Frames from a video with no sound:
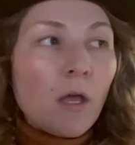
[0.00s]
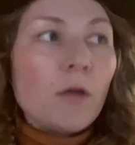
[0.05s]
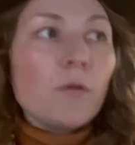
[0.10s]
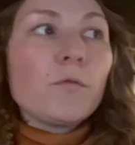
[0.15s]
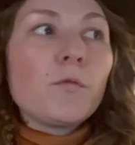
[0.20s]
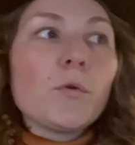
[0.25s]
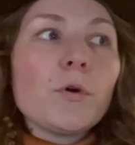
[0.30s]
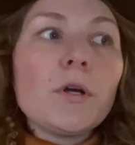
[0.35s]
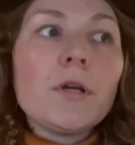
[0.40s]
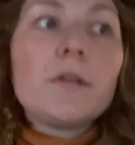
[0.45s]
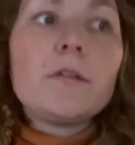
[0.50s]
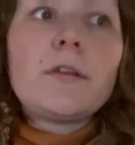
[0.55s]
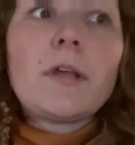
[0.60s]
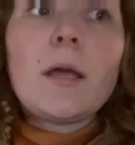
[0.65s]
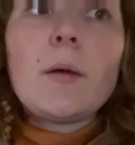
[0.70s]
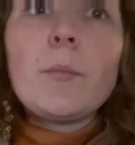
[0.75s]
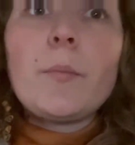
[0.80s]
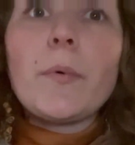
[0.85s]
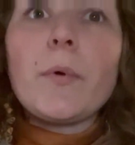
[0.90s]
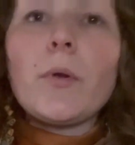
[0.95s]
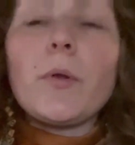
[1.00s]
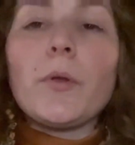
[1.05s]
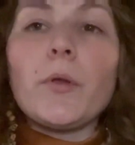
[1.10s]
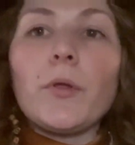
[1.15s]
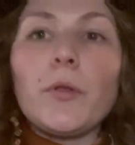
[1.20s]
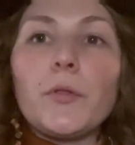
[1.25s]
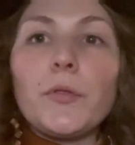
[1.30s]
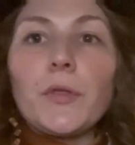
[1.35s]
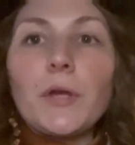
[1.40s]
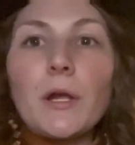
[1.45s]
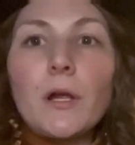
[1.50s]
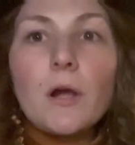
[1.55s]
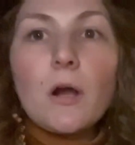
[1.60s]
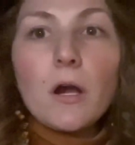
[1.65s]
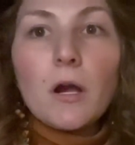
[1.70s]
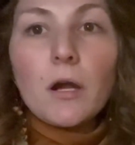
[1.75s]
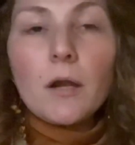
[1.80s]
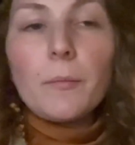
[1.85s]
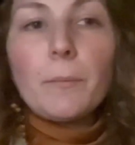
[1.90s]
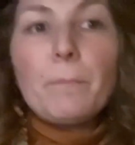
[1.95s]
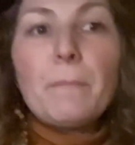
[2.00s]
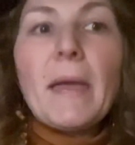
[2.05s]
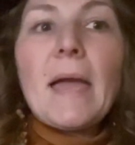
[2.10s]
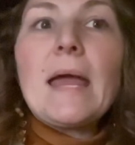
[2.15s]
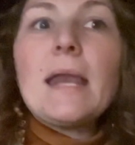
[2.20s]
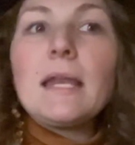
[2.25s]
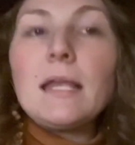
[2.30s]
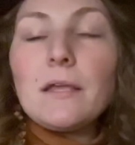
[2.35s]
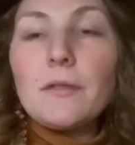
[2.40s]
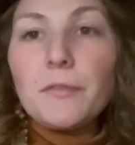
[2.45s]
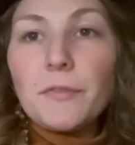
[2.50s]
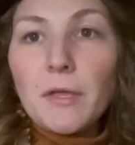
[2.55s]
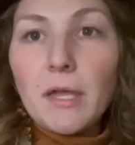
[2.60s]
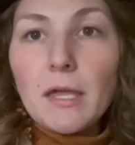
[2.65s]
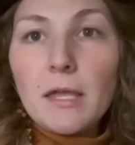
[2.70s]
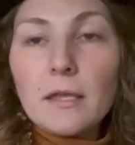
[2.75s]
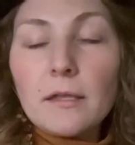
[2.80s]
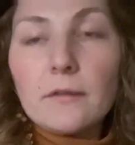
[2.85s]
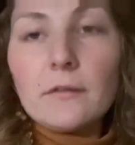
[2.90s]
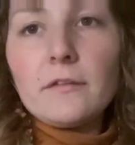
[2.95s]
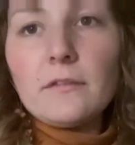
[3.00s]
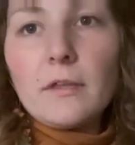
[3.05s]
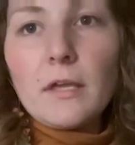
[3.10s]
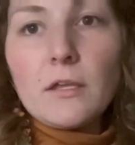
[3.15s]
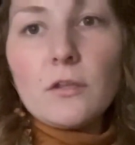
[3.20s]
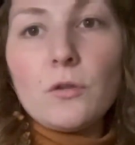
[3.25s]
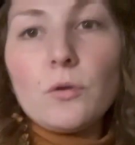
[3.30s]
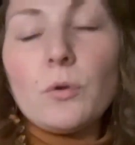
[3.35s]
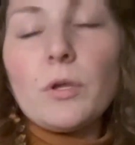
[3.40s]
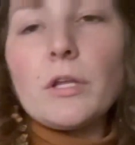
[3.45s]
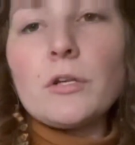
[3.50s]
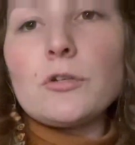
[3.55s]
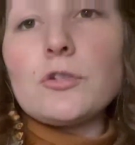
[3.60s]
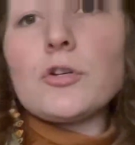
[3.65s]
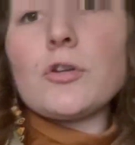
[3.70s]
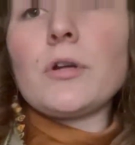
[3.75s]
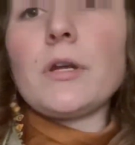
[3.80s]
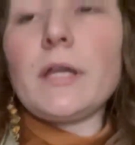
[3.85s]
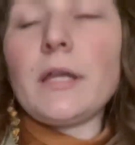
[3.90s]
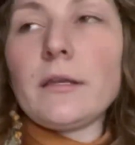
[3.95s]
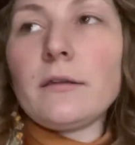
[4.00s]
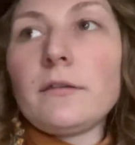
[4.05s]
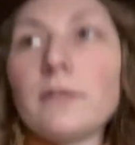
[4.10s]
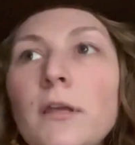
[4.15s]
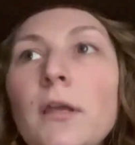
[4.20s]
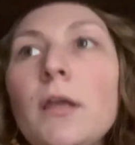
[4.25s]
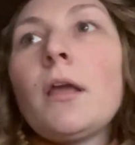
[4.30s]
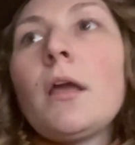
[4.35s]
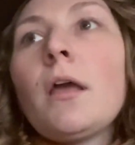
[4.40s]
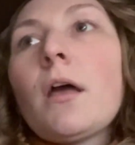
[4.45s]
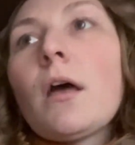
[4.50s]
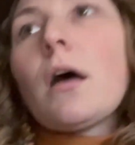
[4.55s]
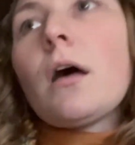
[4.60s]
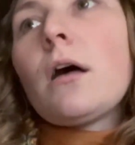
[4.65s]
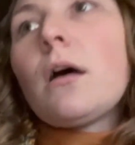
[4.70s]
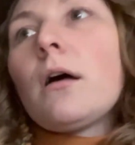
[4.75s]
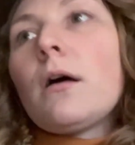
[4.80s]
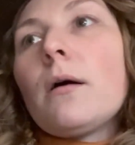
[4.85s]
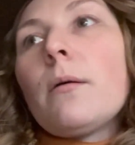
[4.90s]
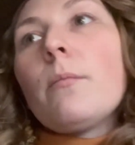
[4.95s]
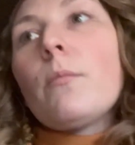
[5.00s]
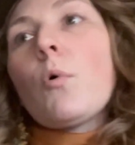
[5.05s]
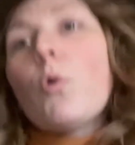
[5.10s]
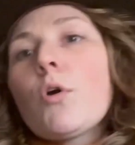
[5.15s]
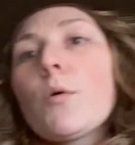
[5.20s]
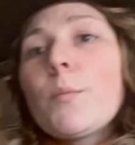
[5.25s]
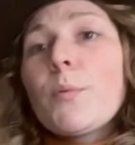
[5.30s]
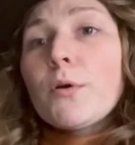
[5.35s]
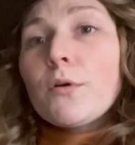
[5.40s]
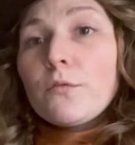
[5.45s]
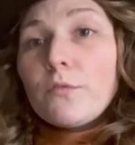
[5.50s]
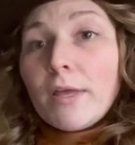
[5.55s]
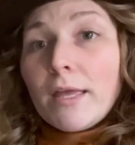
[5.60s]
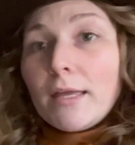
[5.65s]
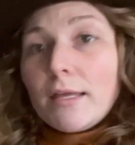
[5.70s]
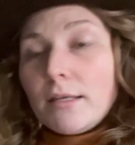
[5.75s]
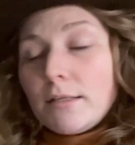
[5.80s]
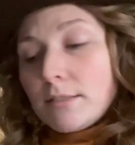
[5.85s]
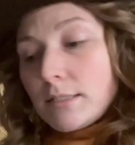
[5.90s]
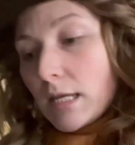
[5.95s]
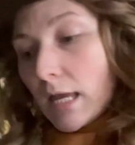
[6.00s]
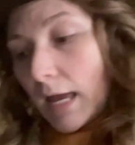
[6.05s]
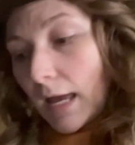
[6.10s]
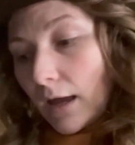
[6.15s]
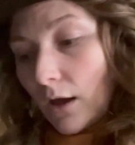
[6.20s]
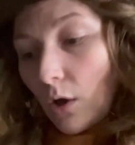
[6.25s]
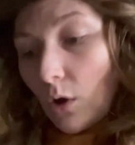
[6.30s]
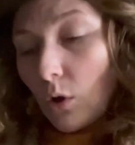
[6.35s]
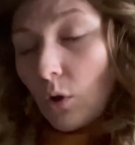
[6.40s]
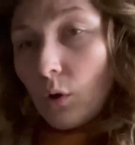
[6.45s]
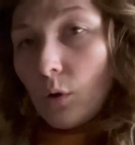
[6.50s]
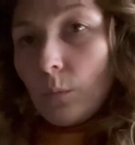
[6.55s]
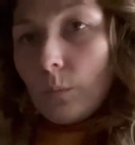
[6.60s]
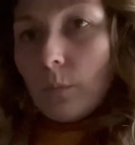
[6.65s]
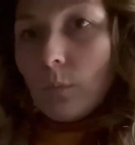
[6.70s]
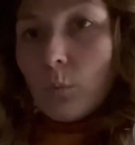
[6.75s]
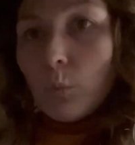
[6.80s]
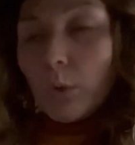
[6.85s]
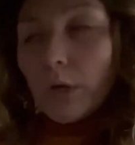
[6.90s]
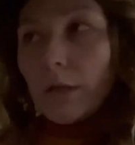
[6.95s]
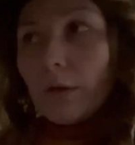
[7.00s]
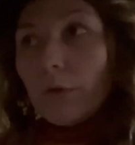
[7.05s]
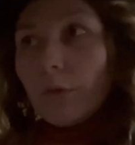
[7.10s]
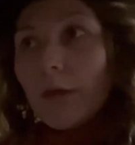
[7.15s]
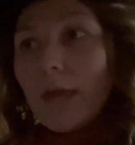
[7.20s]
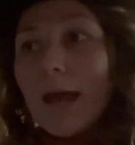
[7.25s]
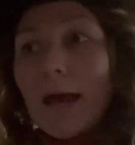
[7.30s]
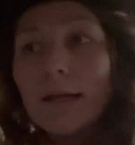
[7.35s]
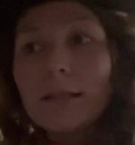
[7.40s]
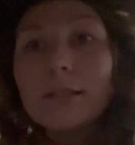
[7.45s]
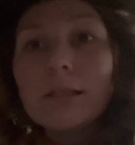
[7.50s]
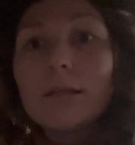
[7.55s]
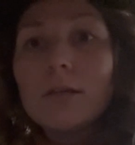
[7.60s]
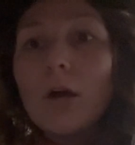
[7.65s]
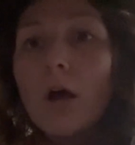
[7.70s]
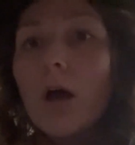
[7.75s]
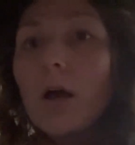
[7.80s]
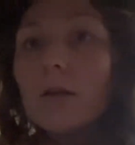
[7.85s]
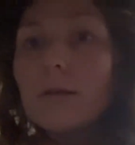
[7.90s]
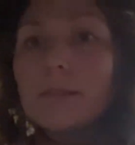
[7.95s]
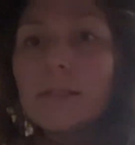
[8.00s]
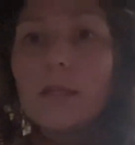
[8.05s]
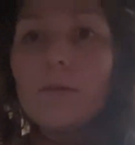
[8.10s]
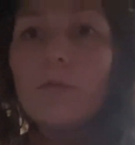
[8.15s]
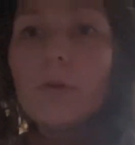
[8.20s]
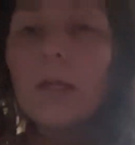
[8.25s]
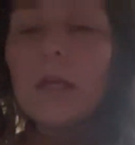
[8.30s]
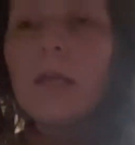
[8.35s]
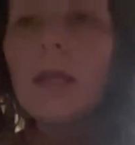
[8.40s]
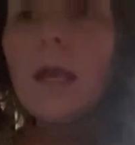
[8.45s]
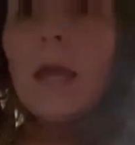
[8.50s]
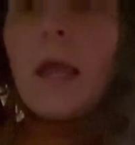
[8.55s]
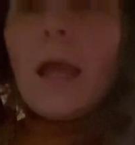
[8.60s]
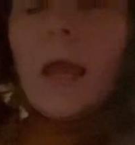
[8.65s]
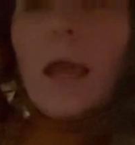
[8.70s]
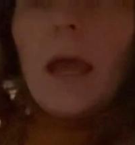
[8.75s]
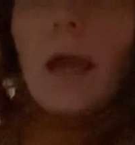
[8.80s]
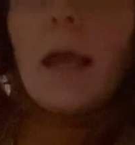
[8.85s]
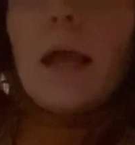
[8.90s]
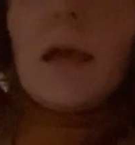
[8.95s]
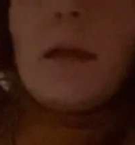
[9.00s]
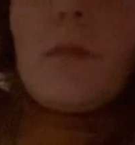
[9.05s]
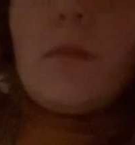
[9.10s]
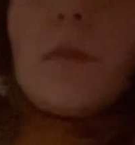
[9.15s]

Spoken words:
For example, there are many things that you can treat or prevent at home with cats and dogs even. And